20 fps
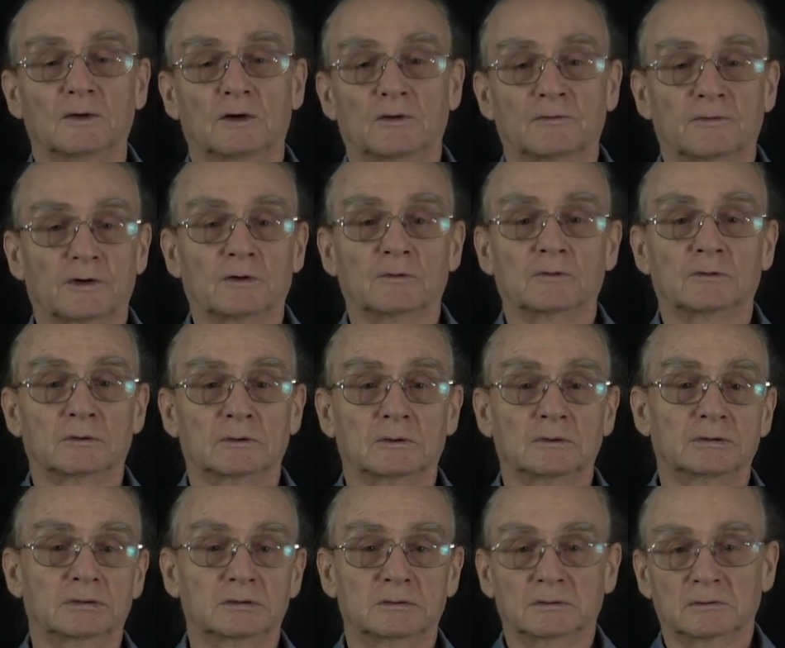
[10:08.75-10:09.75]
of
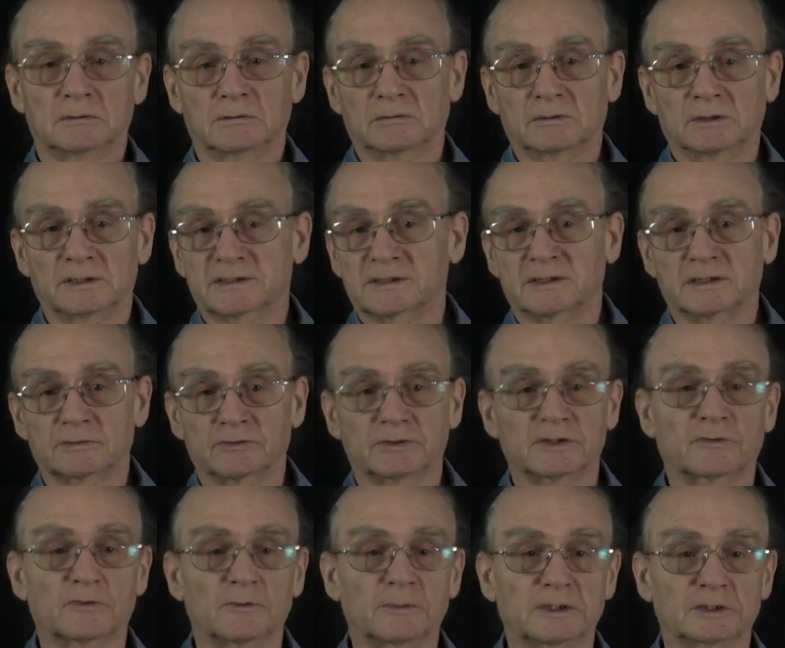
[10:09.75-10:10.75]
our, let's say,
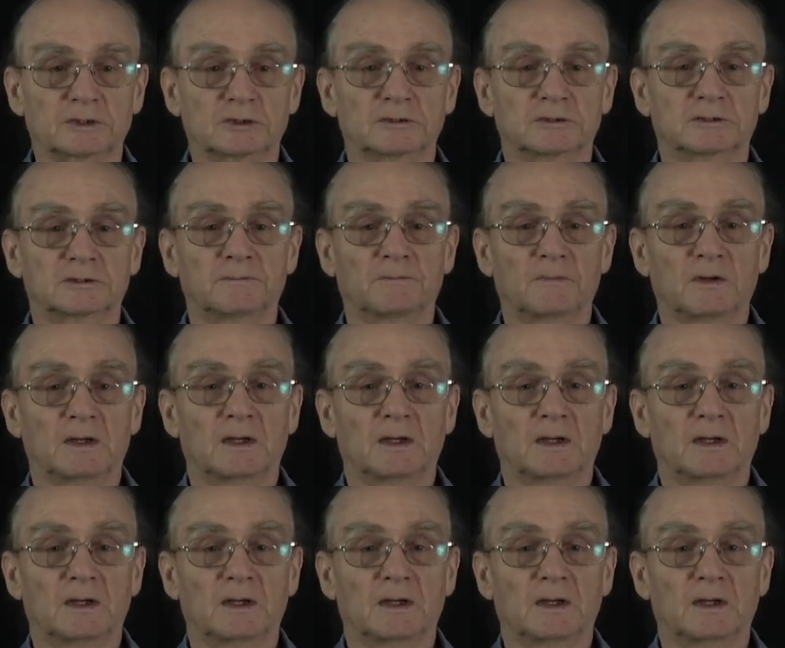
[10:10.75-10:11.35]
transformations.